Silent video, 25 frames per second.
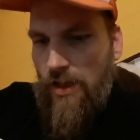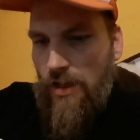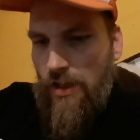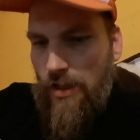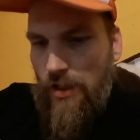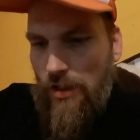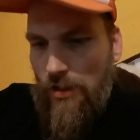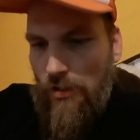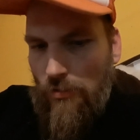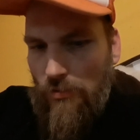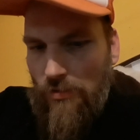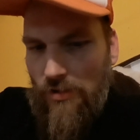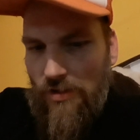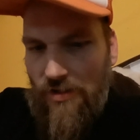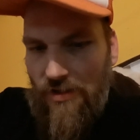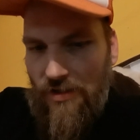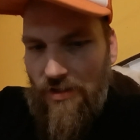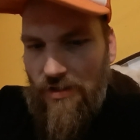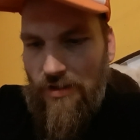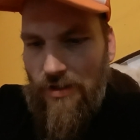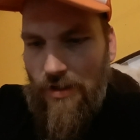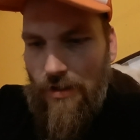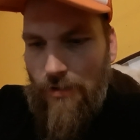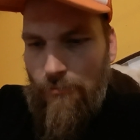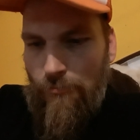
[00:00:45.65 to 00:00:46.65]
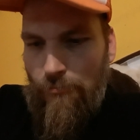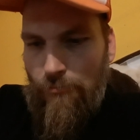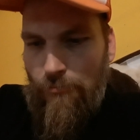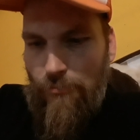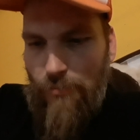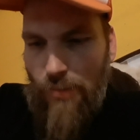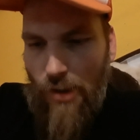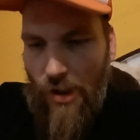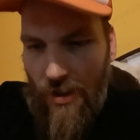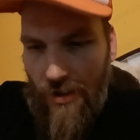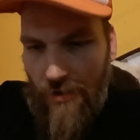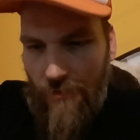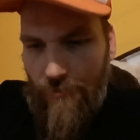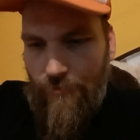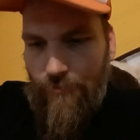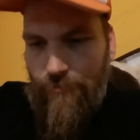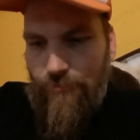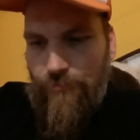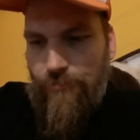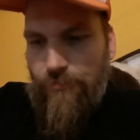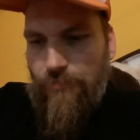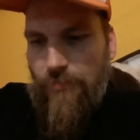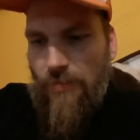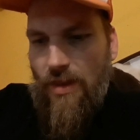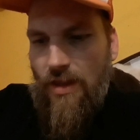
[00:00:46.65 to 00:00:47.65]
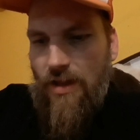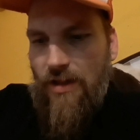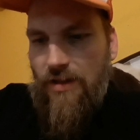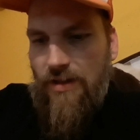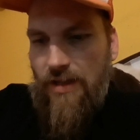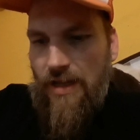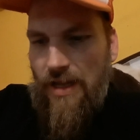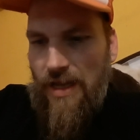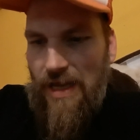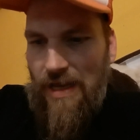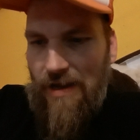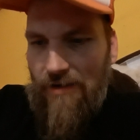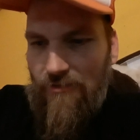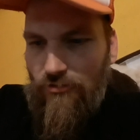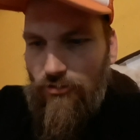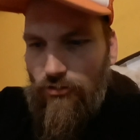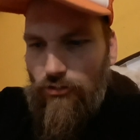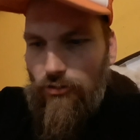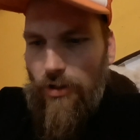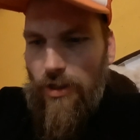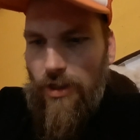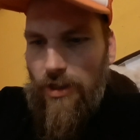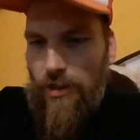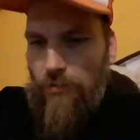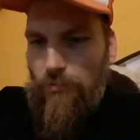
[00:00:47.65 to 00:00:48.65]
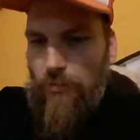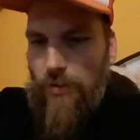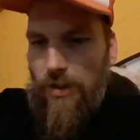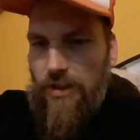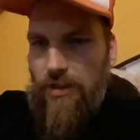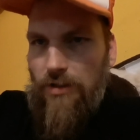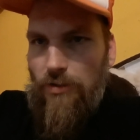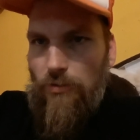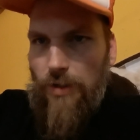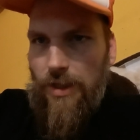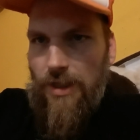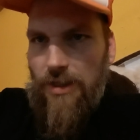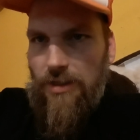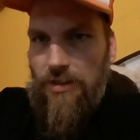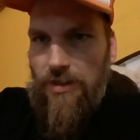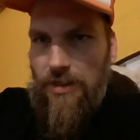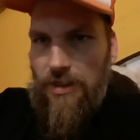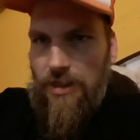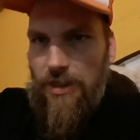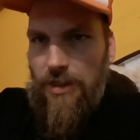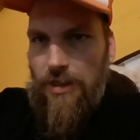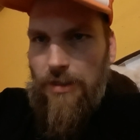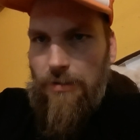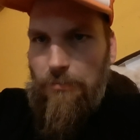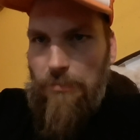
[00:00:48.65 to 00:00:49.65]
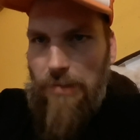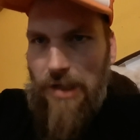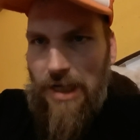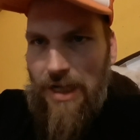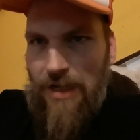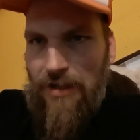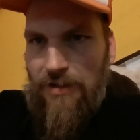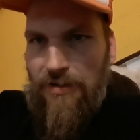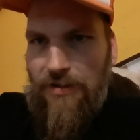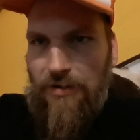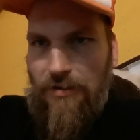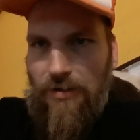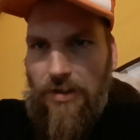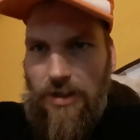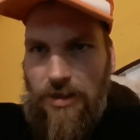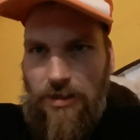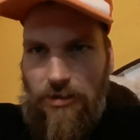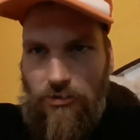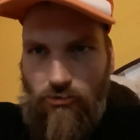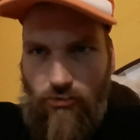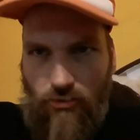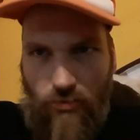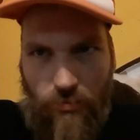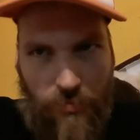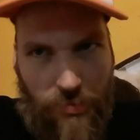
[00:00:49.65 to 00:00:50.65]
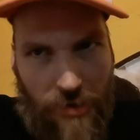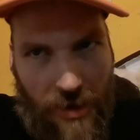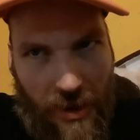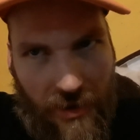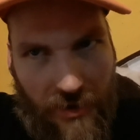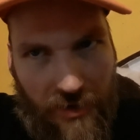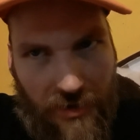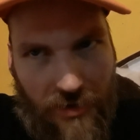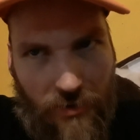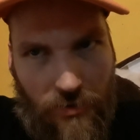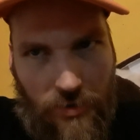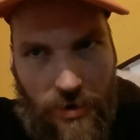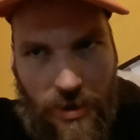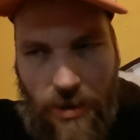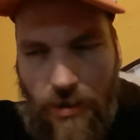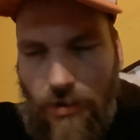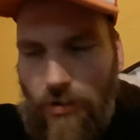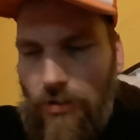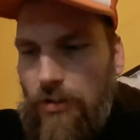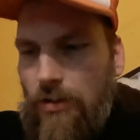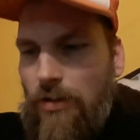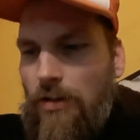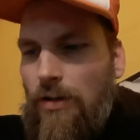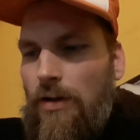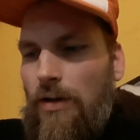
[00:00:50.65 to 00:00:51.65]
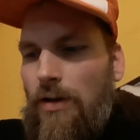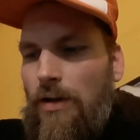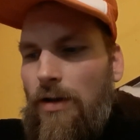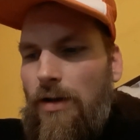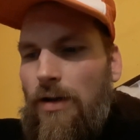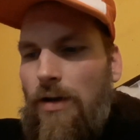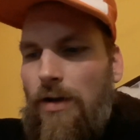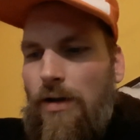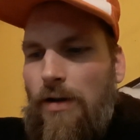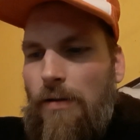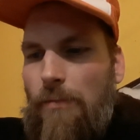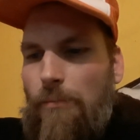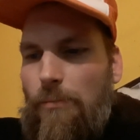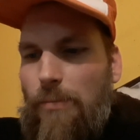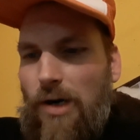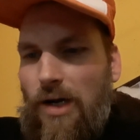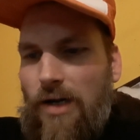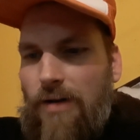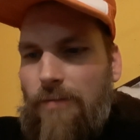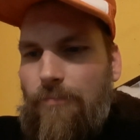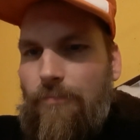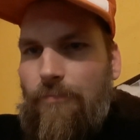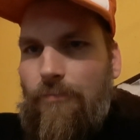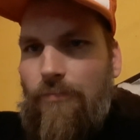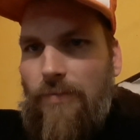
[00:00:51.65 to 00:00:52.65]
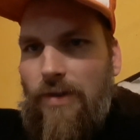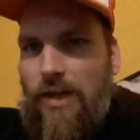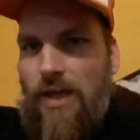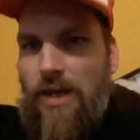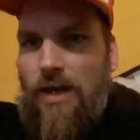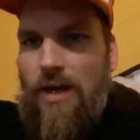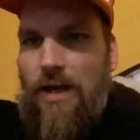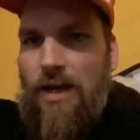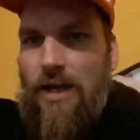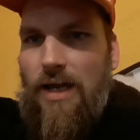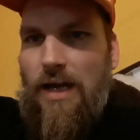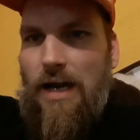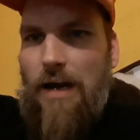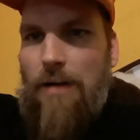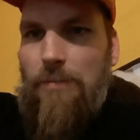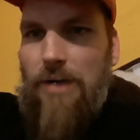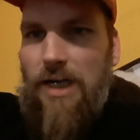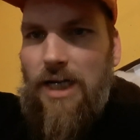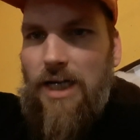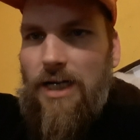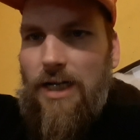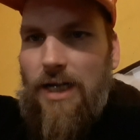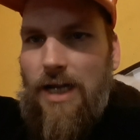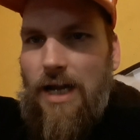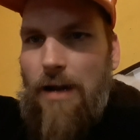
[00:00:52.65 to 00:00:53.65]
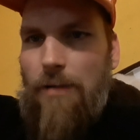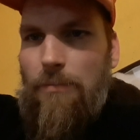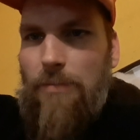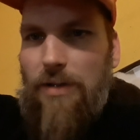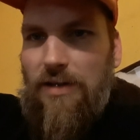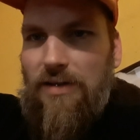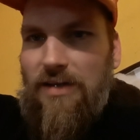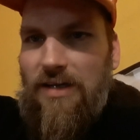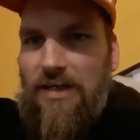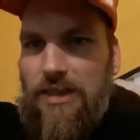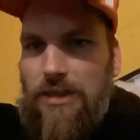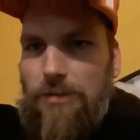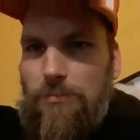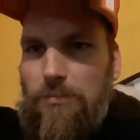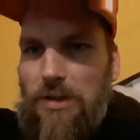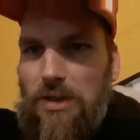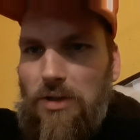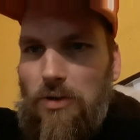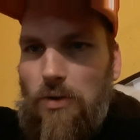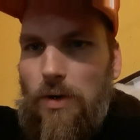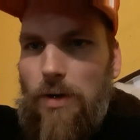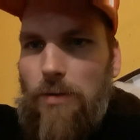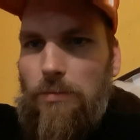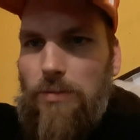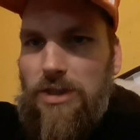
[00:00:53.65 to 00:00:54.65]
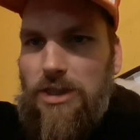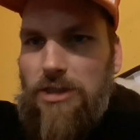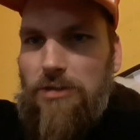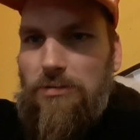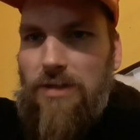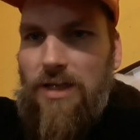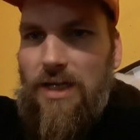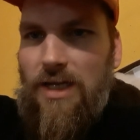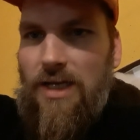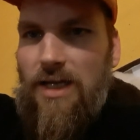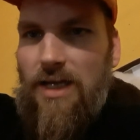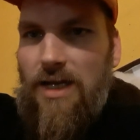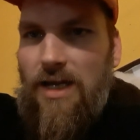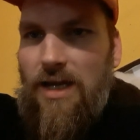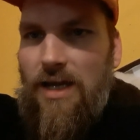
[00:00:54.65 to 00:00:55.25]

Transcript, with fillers: you don't see them, but they have traded with New England in the past. Look at the Drew Bledsoe deal. But comment in the comment section below on what you think.